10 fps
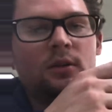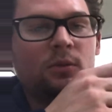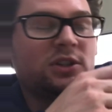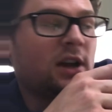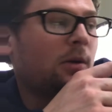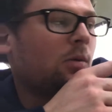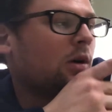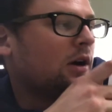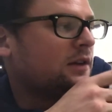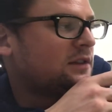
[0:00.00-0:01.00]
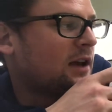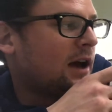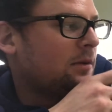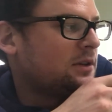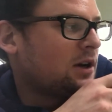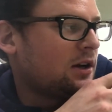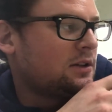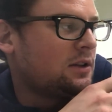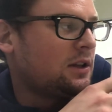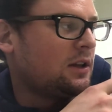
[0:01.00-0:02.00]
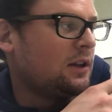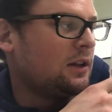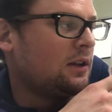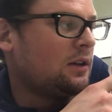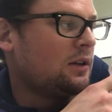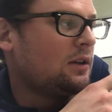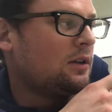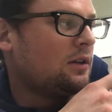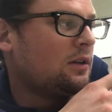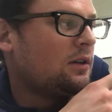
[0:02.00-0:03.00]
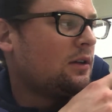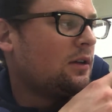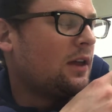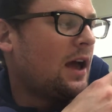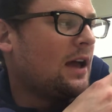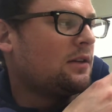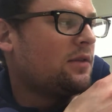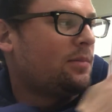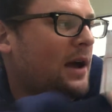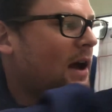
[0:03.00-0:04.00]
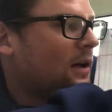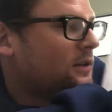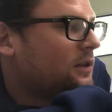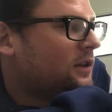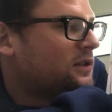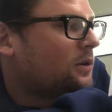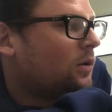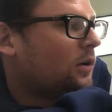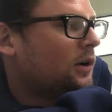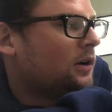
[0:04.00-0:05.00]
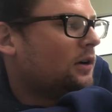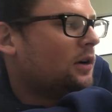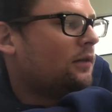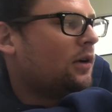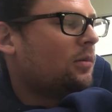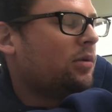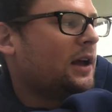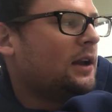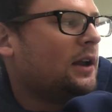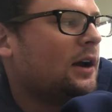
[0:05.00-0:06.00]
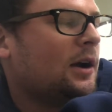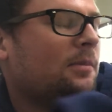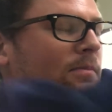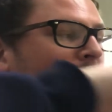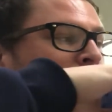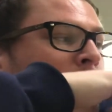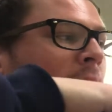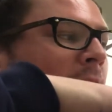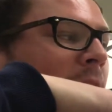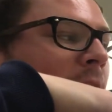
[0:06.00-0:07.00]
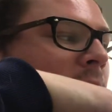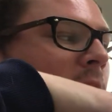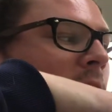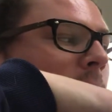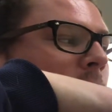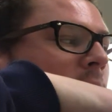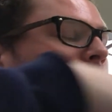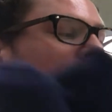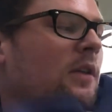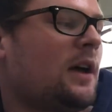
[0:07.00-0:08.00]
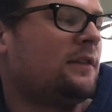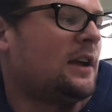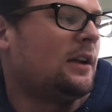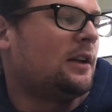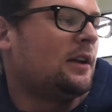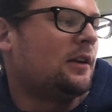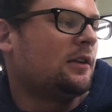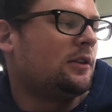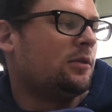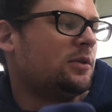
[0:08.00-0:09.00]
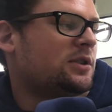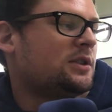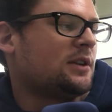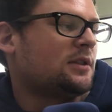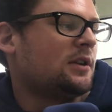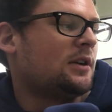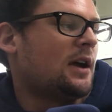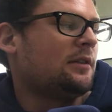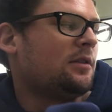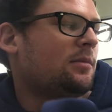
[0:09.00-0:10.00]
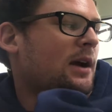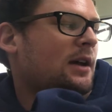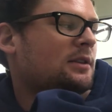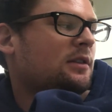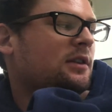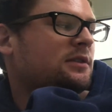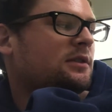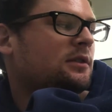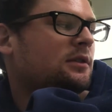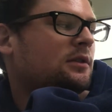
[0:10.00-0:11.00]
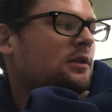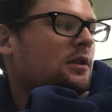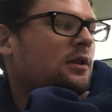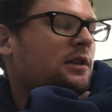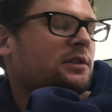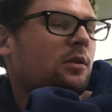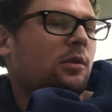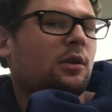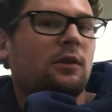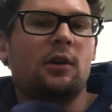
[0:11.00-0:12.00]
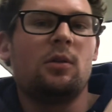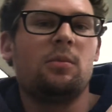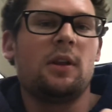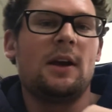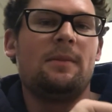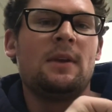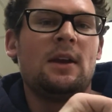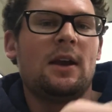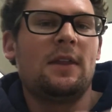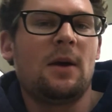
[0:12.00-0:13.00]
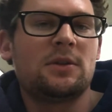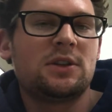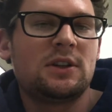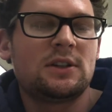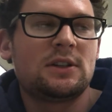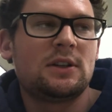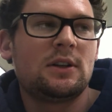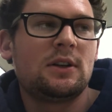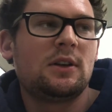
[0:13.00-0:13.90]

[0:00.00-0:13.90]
which I would touch the end of the bat to this corner of home plate here. And if you were a left-handed hitter, you would just touch the end of the bat to this corner of home plate. And that was just